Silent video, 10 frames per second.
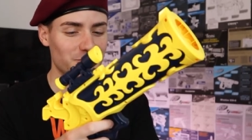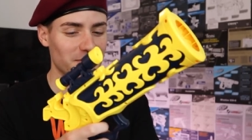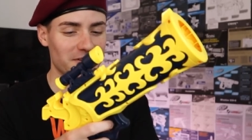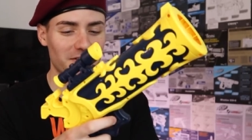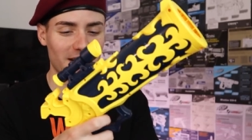The
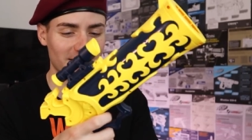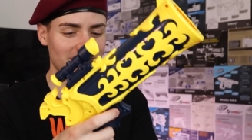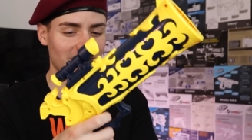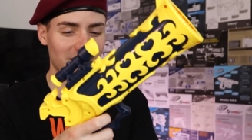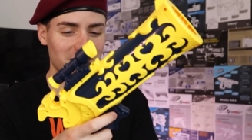trigger
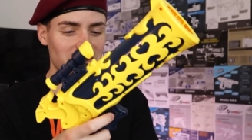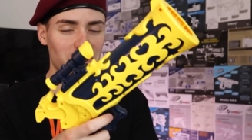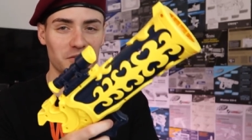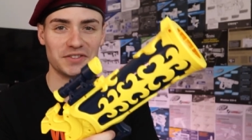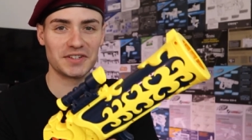has like
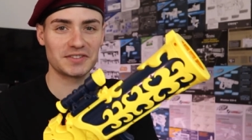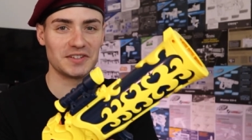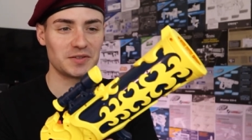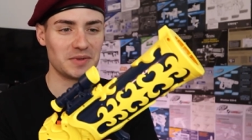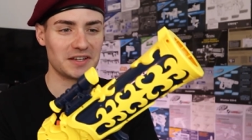no
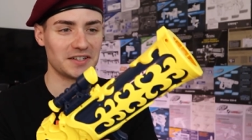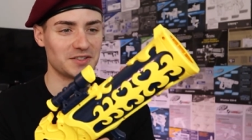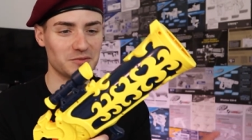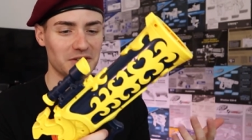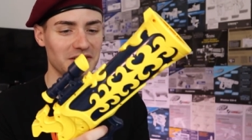resistance
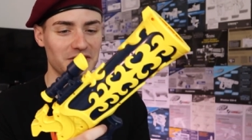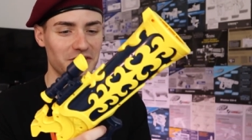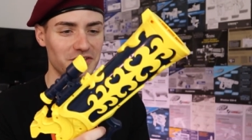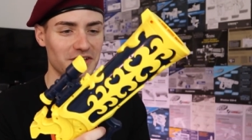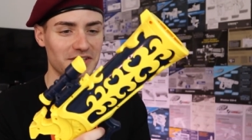because really
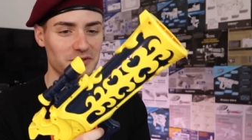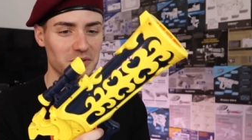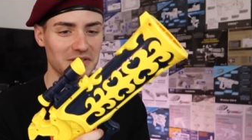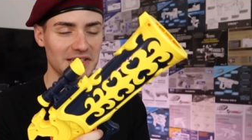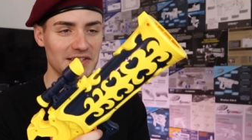you're
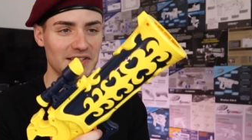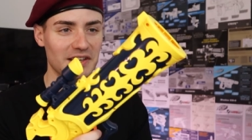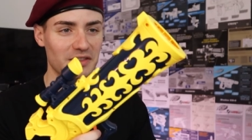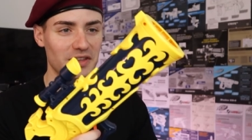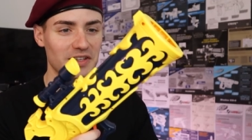just
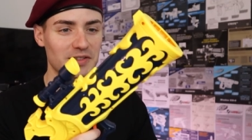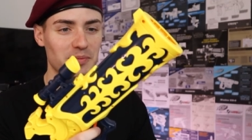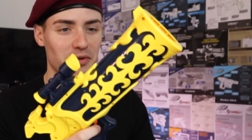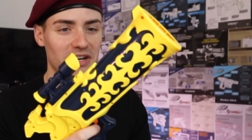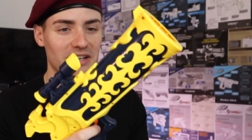releasing the
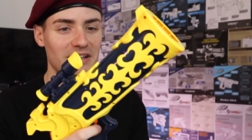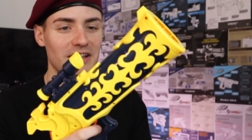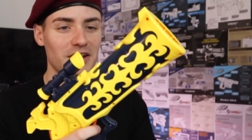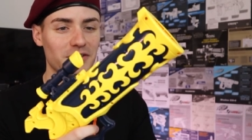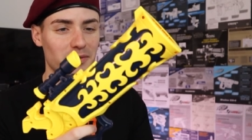
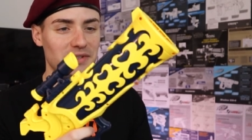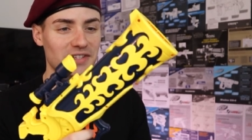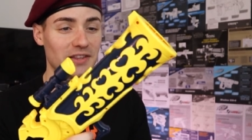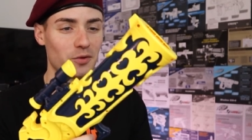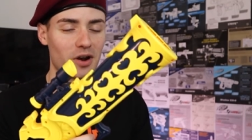spring from
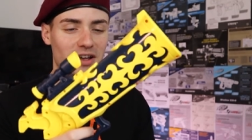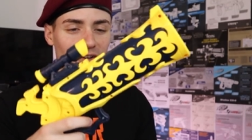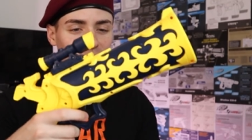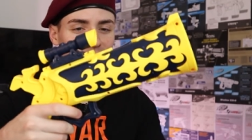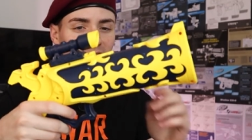inside the
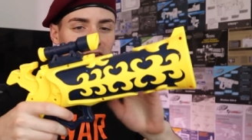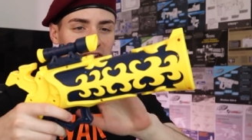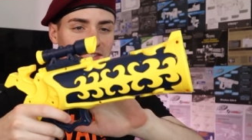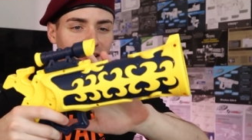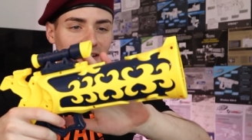rocket. We'll fire it
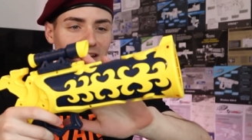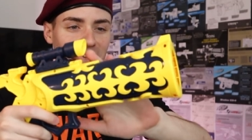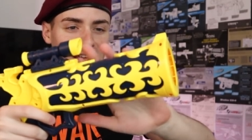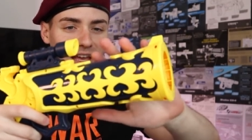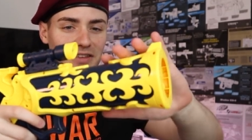in a second.
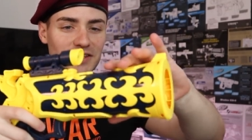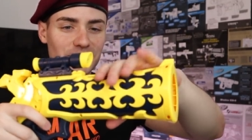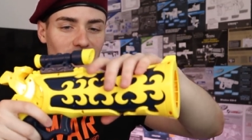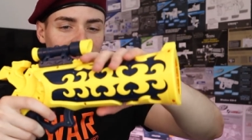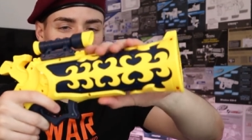And
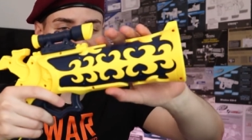these front